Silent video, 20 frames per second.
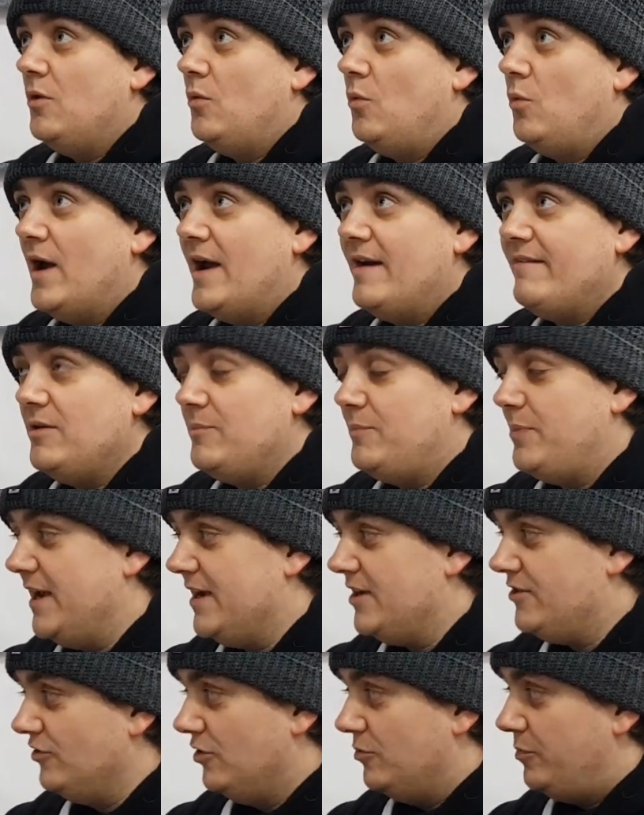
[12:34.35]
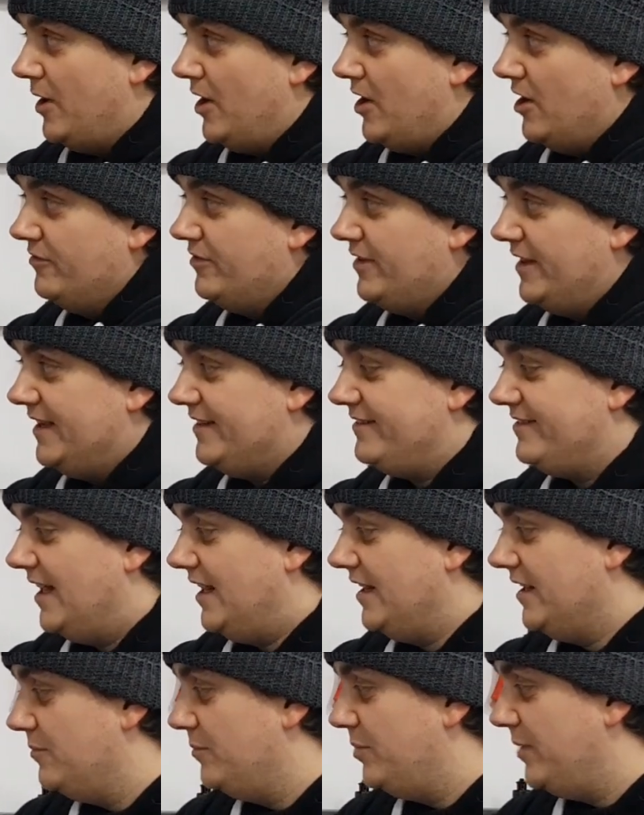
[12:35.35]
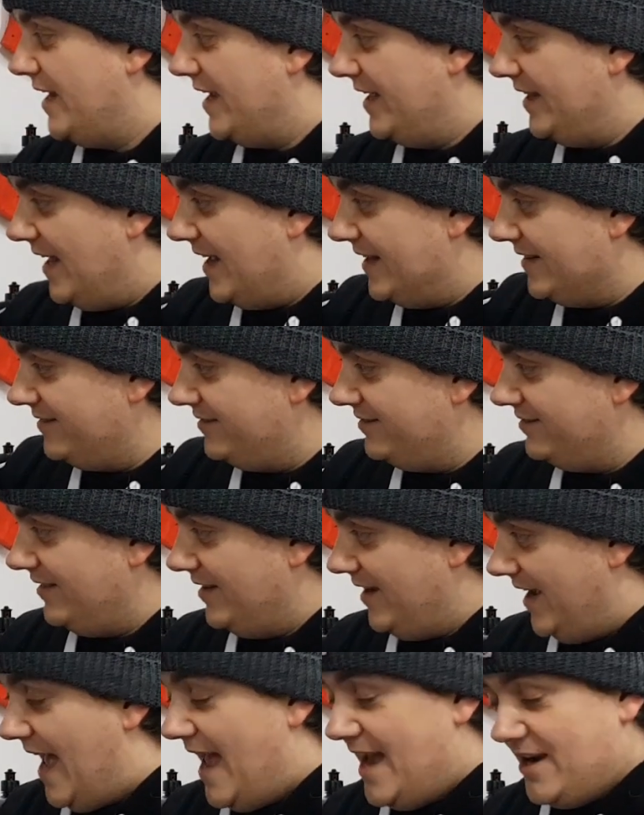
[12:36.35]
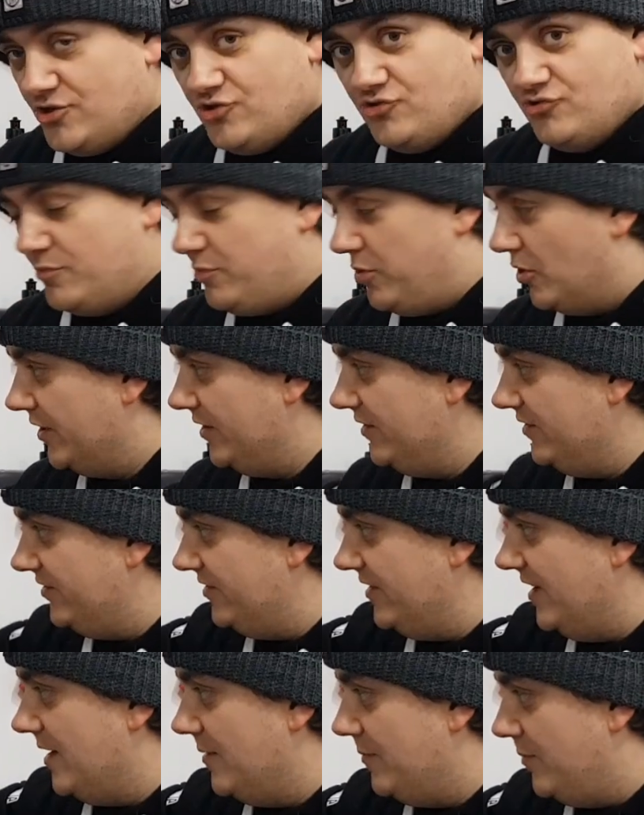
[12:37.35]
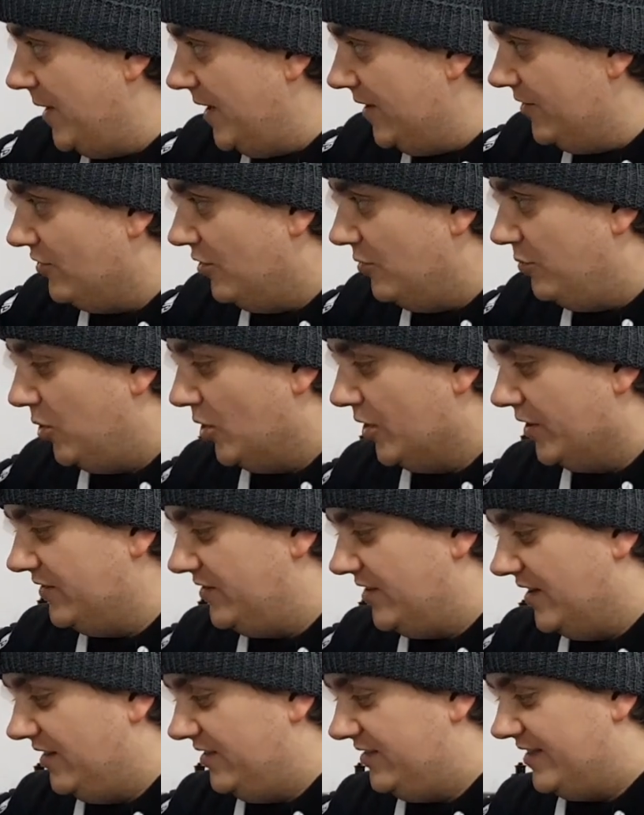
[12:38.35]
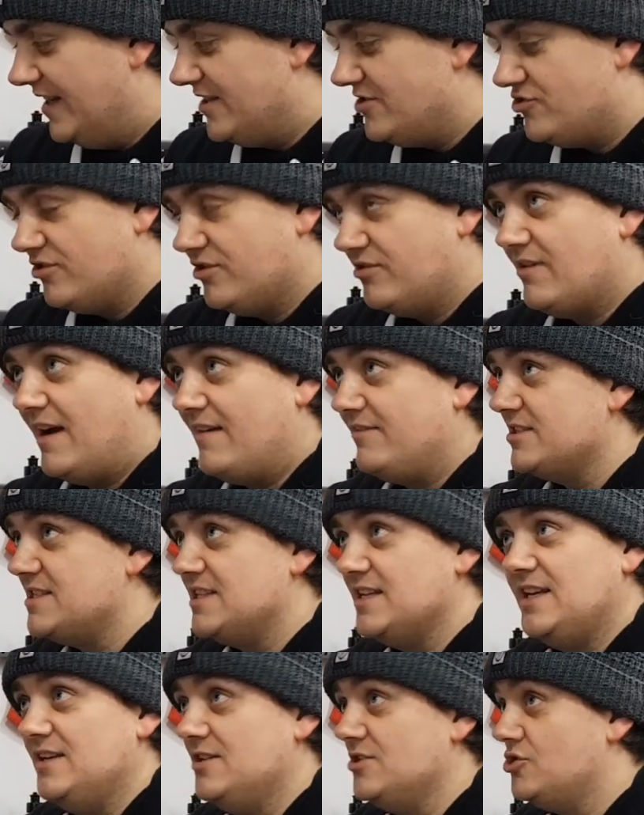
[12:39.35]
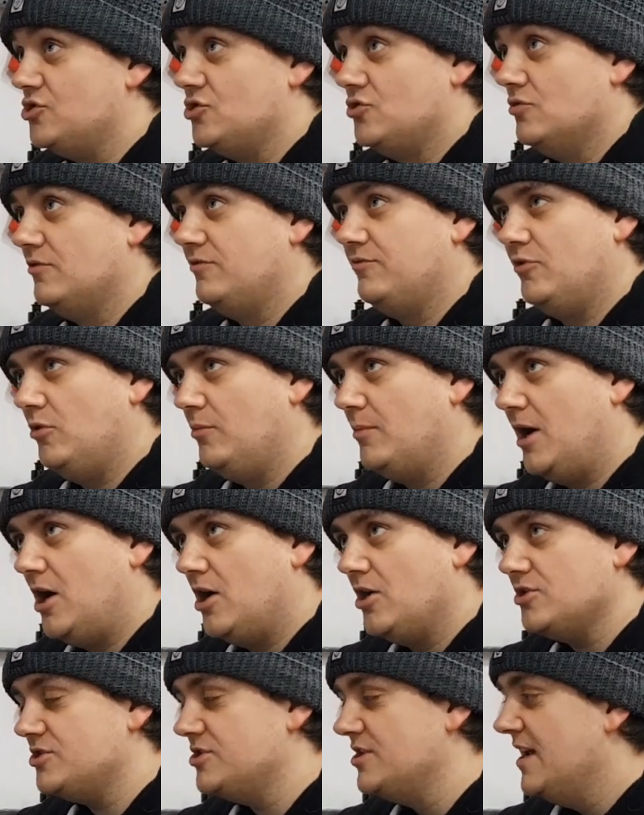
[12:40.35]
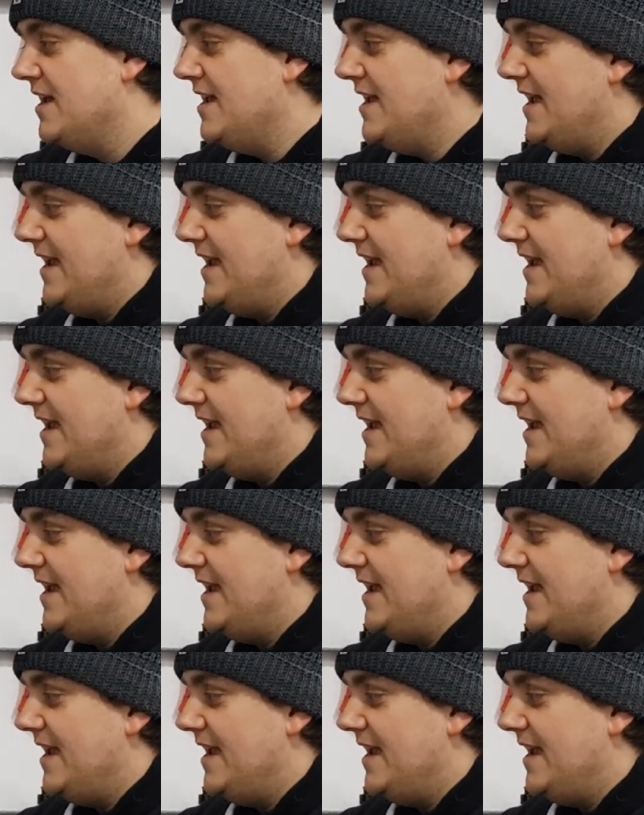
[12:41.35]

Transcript: Where it picked up over the Italian PA lance, extra points. It picked up points in its centre of gravity, scored full marks.